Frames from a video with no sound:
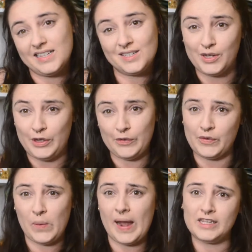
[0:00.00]
it's not
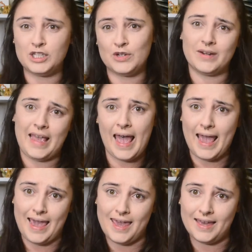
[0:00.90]
Uruguay, it's
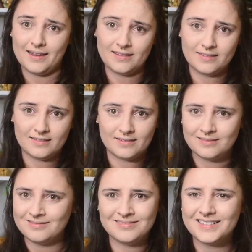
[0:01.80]
Uruguay.
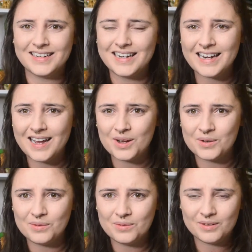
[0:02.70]

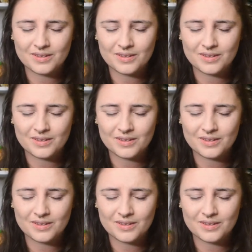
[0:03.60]
No.